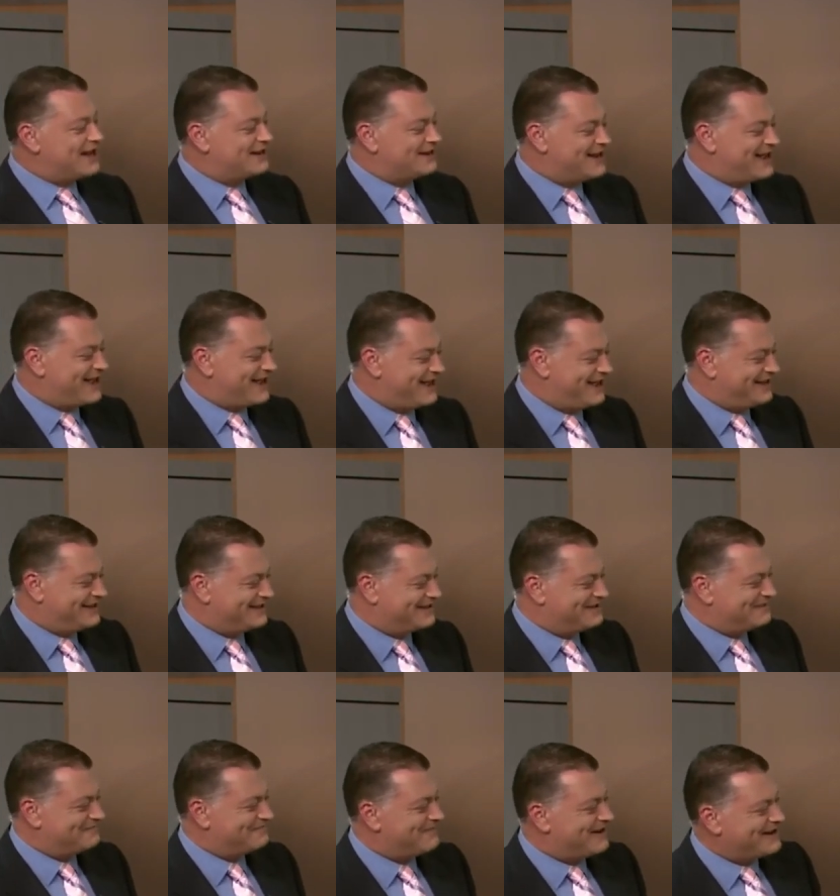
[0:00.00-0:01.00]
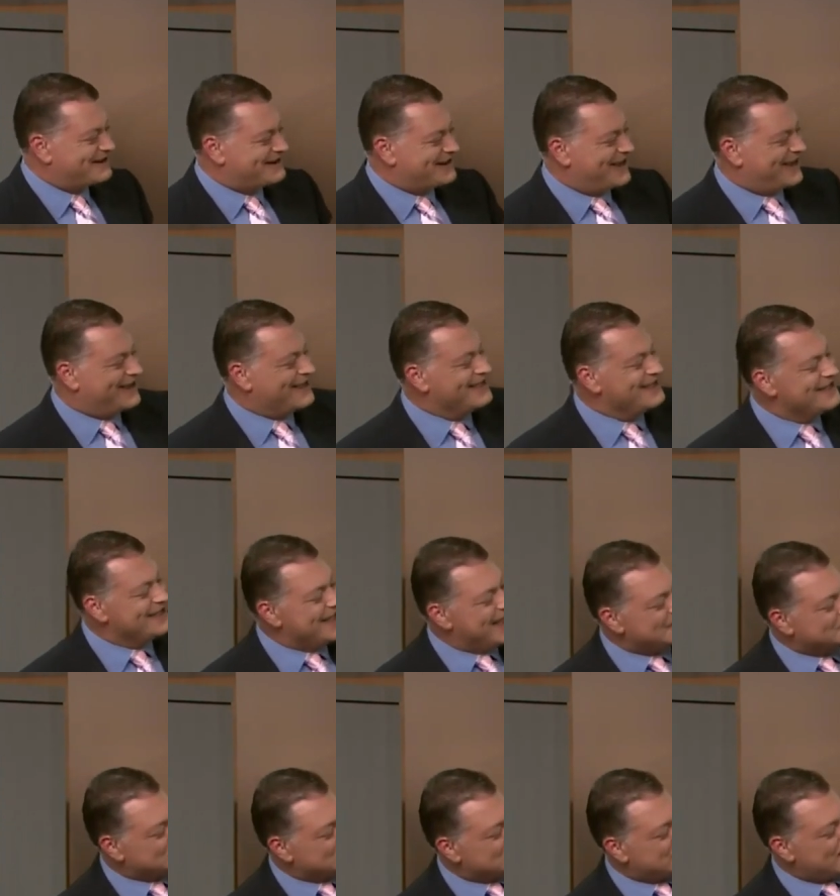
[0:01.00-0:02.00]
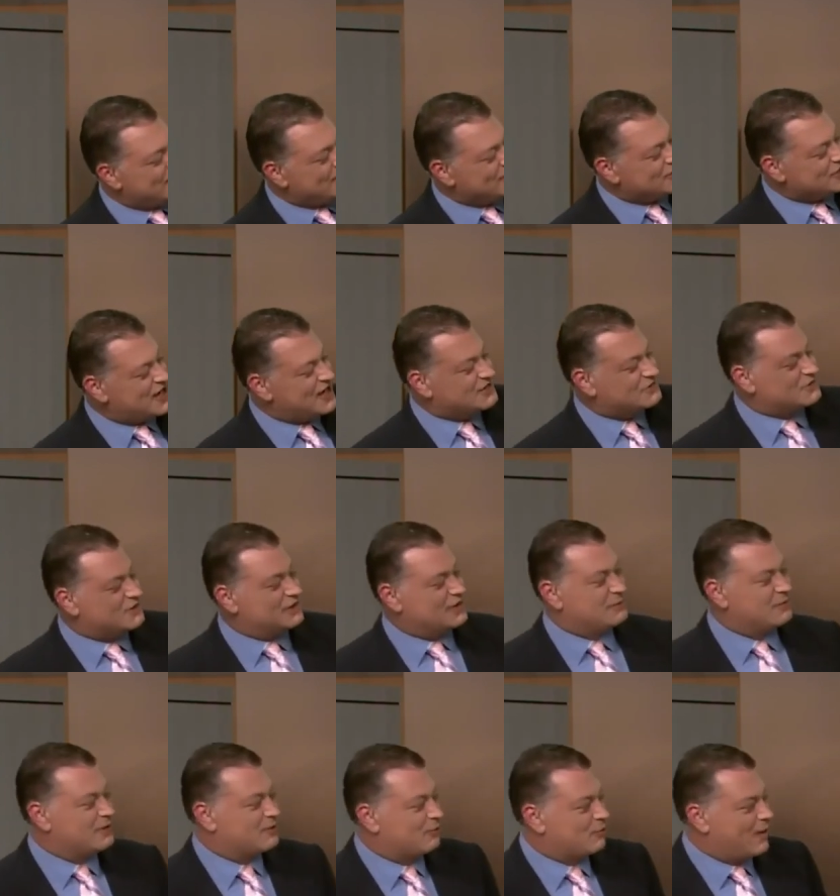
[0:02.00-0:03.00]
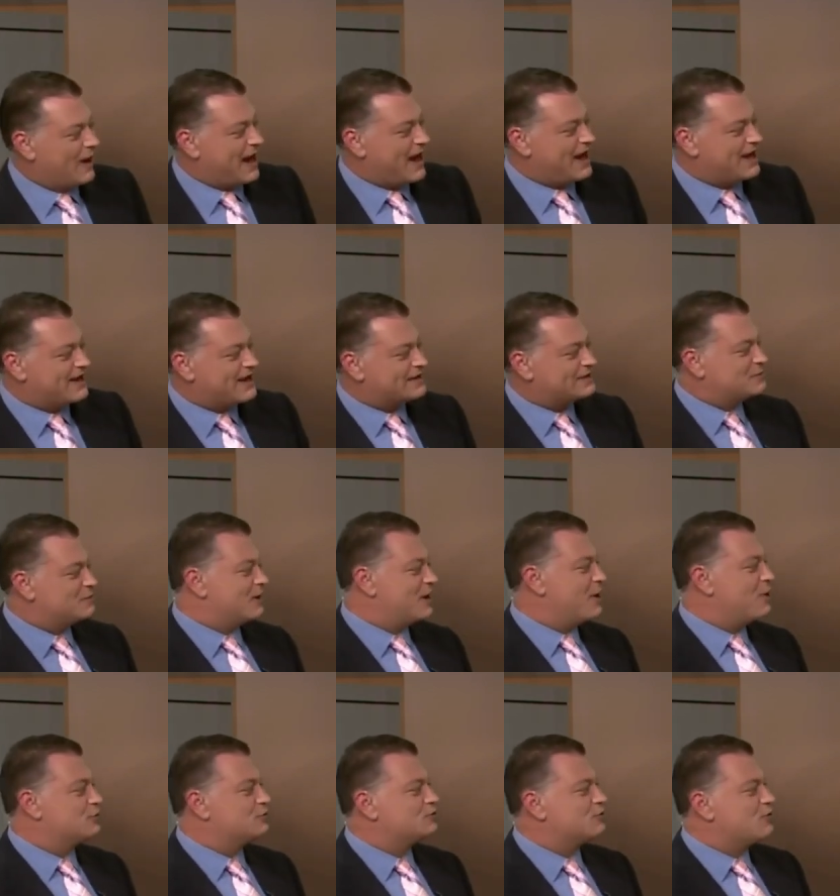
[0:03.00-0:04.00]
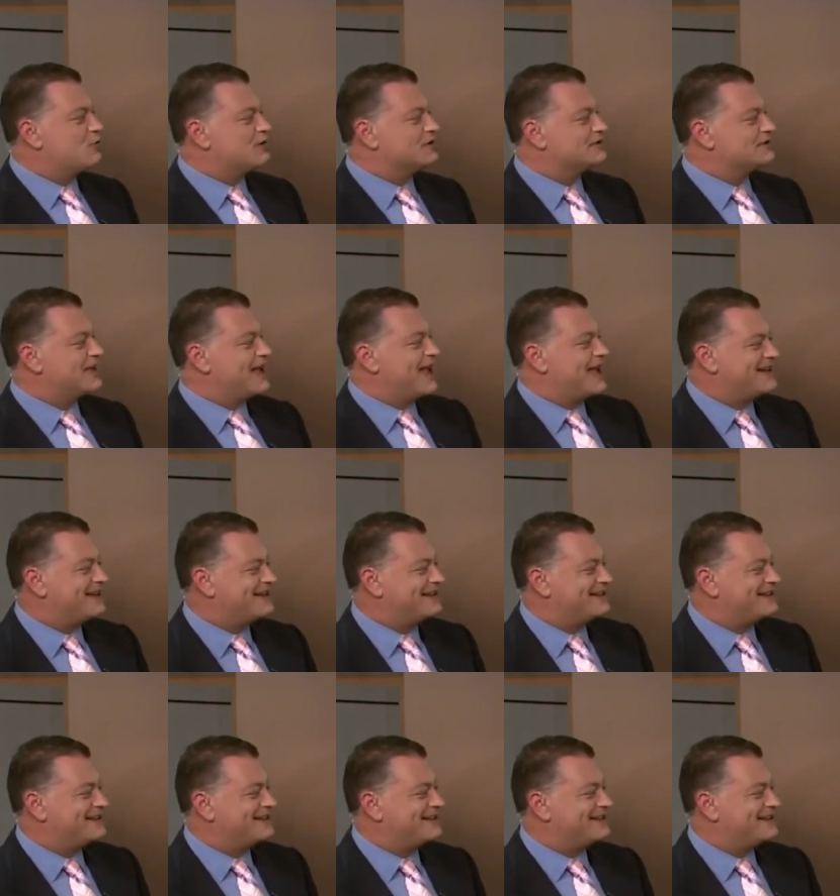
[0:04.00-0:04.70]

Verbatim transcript: Sunday and the Monday. That's where we'll have a chance for a little bit of rain as we go towards the